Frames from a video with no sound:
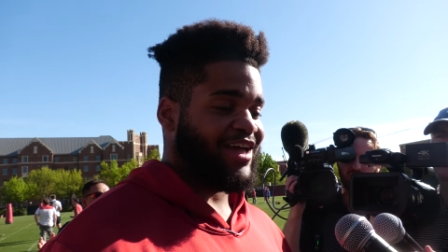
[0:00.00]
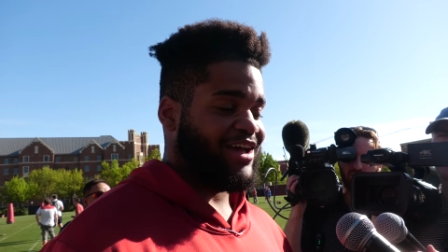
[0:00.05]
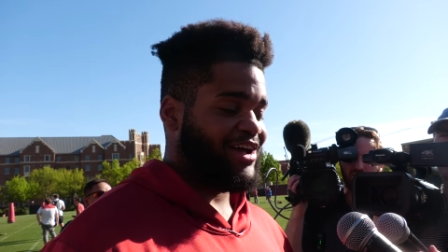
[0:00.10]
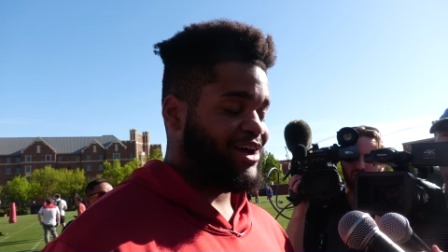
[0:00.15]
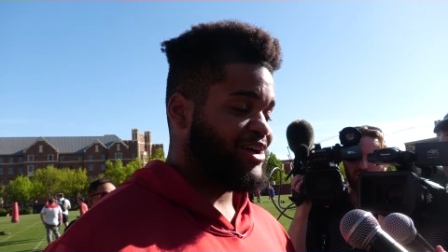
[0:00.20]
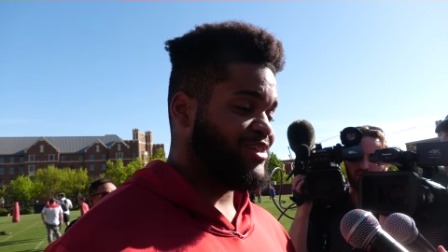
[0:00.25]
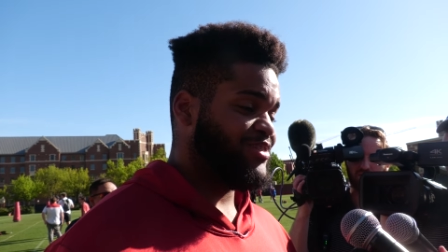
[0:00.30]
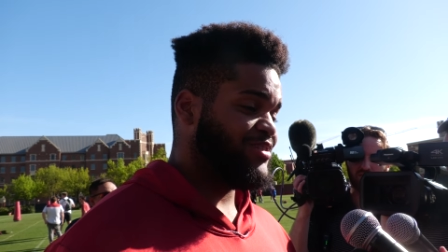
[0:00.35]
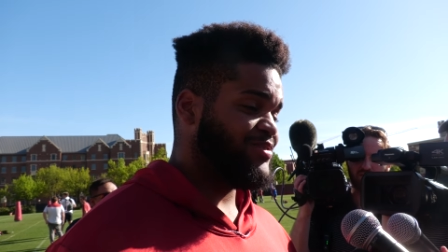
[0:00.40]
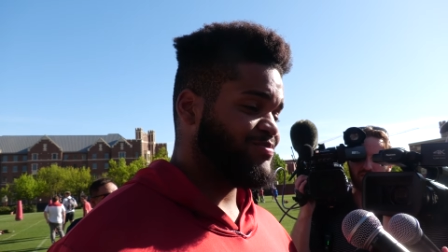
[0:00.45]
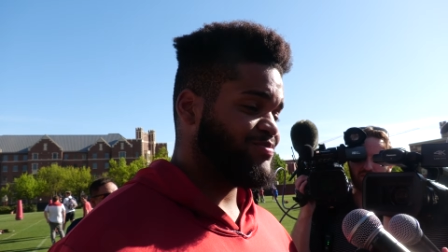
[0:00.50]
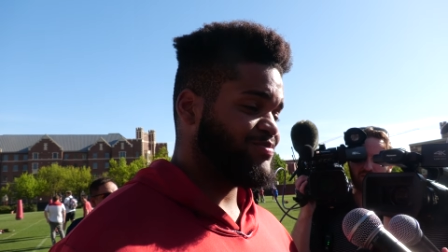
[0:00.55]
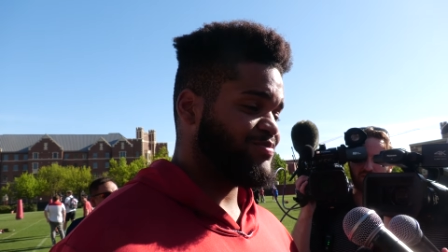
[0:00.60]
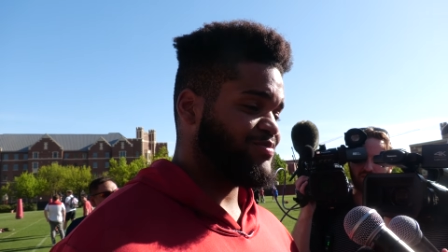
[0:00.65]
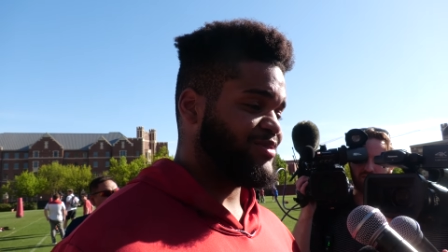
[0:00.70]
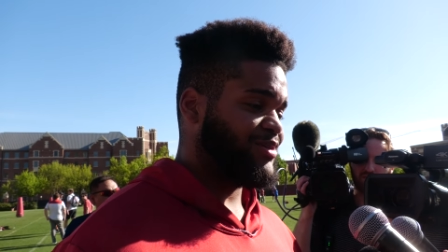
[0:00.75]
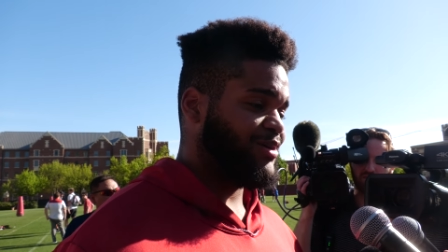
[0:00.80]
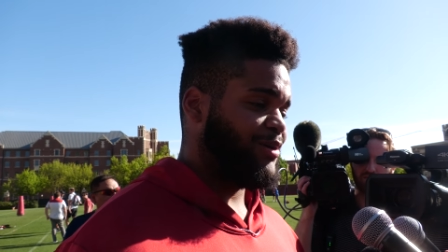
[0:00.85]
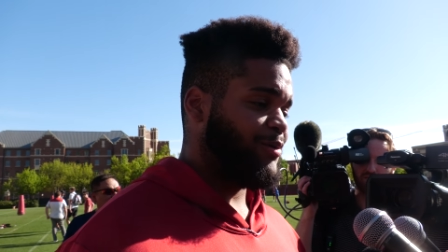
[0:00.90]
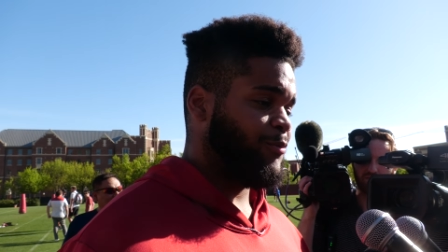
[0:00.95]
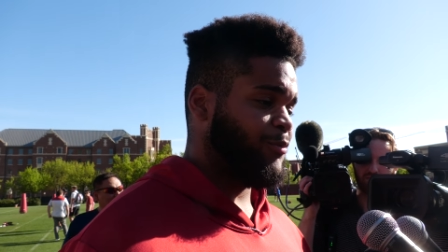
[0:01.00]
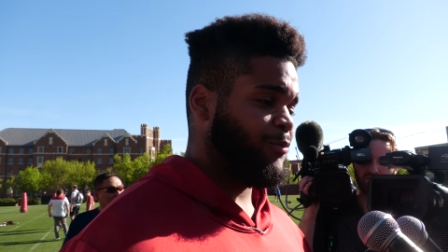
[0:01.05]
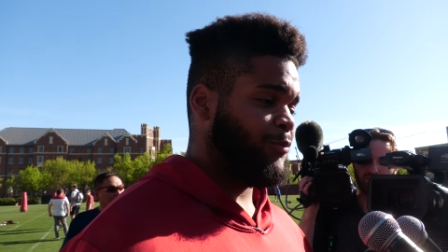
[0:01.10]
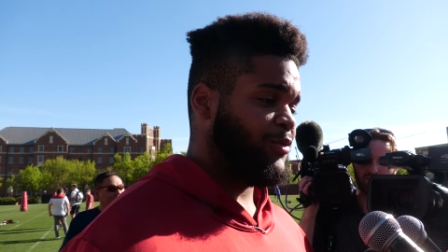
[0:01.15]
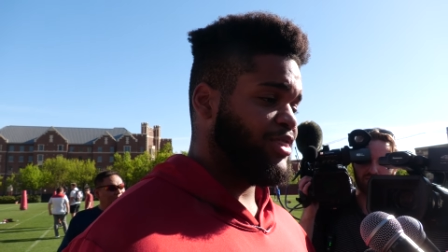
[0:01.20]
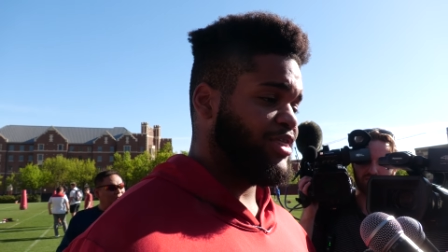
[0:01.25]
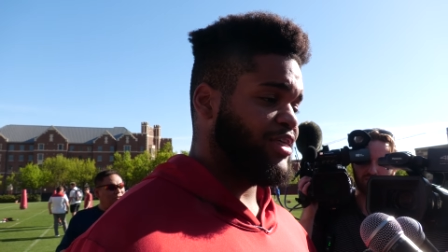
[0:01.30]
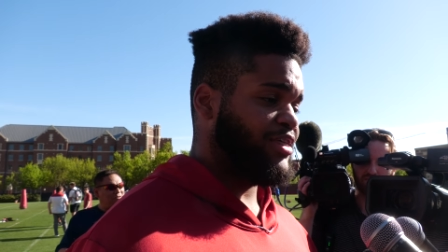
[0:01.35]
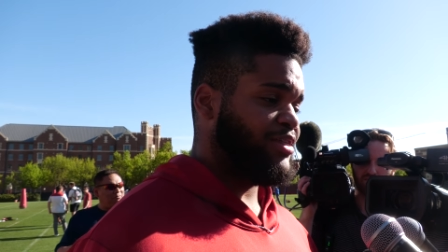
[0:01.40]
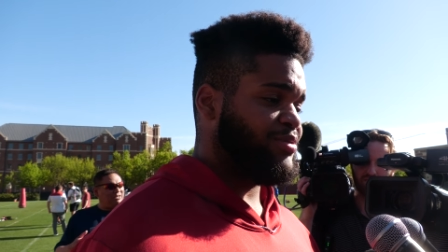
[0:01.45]
Um,
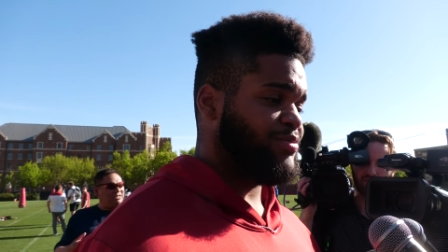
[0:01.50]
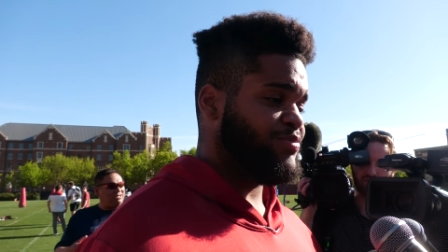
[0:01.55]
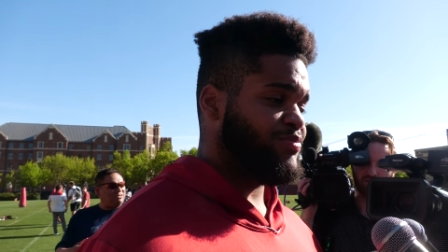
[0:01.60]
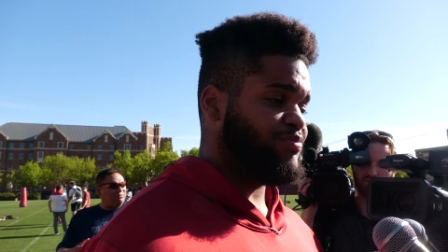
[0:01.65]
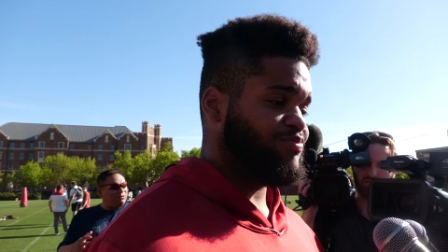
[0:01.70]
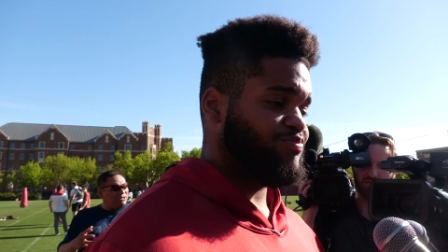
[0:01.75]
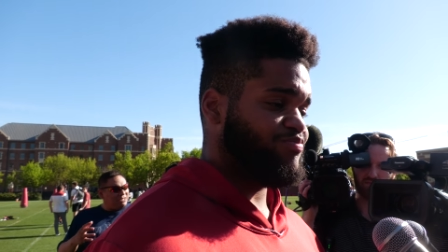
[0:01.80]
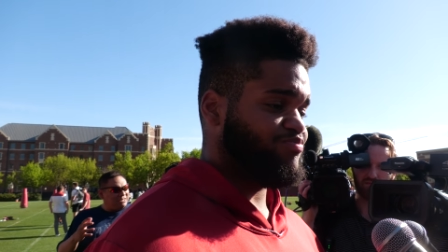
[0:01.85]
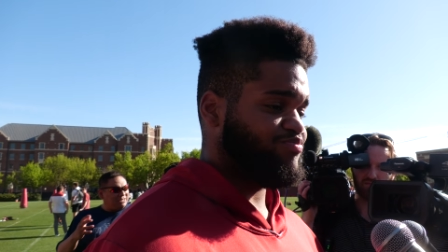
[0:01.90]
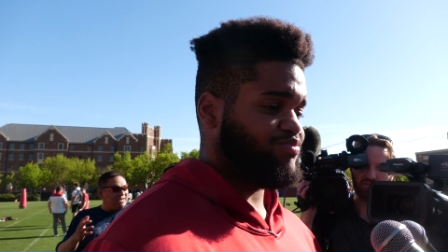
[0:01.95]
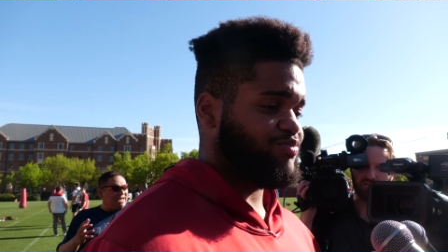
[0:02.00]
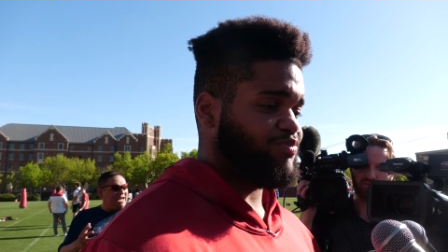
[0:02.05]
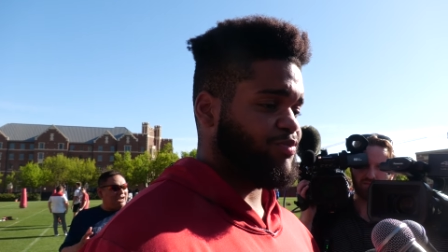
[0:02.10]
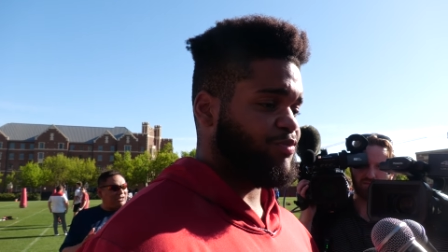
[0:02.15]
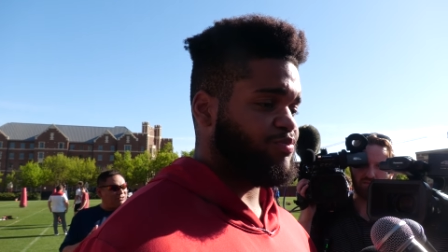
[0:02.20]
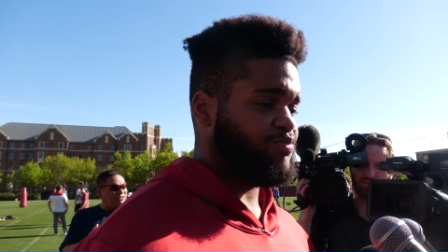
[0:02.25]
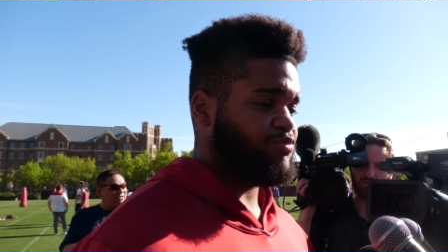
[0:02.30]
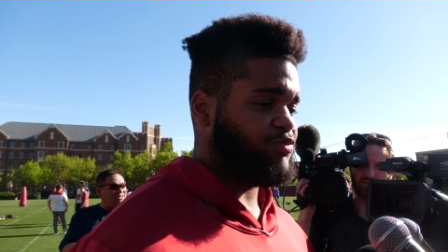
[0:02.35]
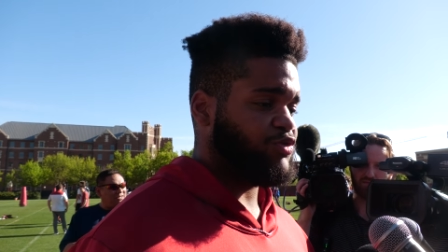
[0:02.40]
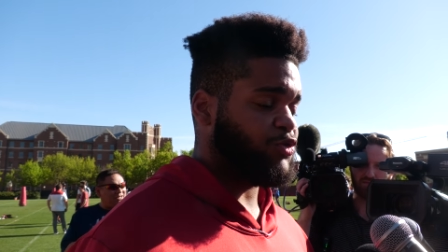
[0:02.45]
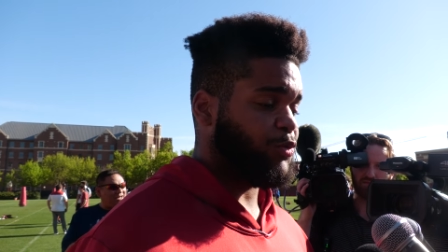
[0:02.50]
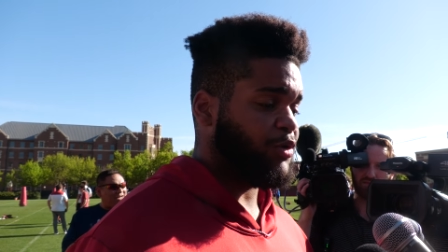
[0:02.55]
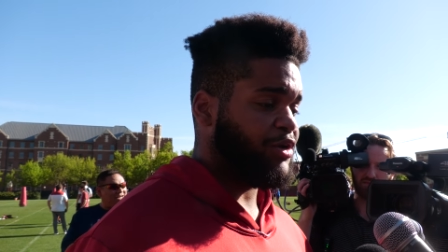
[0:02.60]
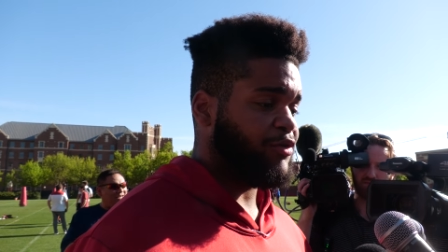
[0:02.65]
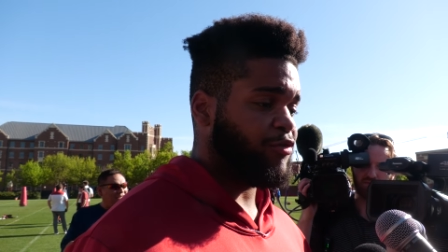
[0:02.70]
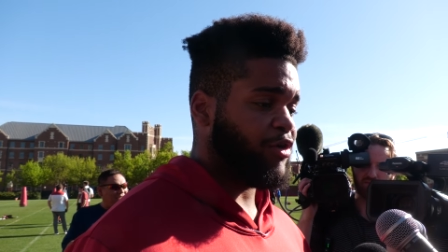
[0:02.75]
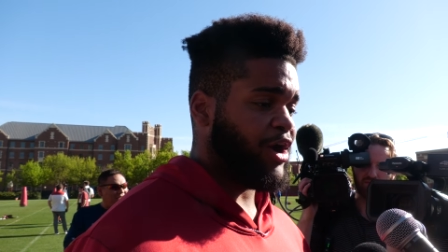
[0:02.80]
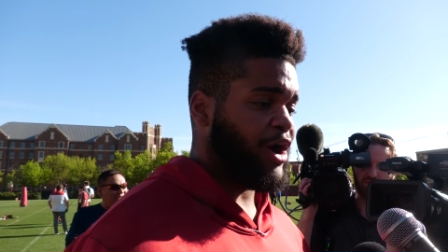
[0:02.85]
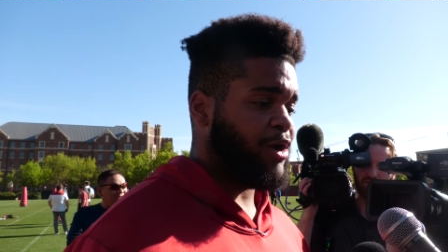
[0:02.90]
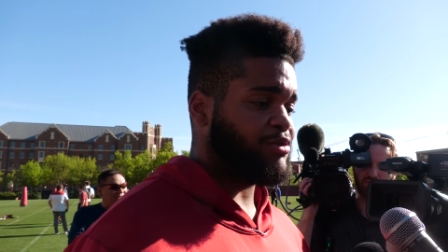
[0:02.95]
within
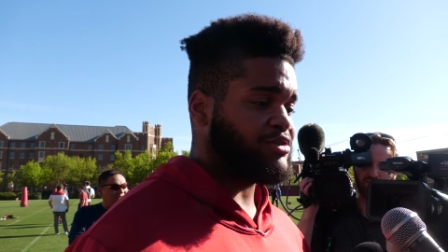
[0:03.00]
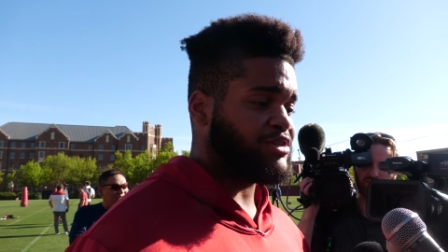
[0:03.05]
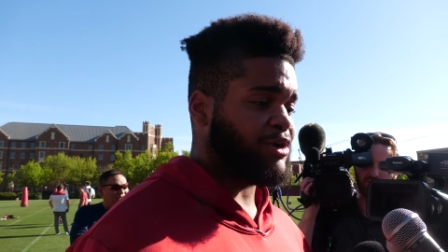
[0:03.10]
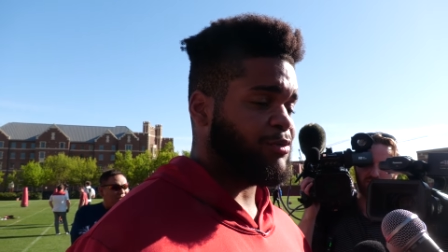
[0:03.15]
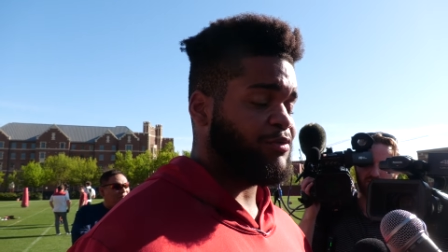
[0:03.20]
24 hours,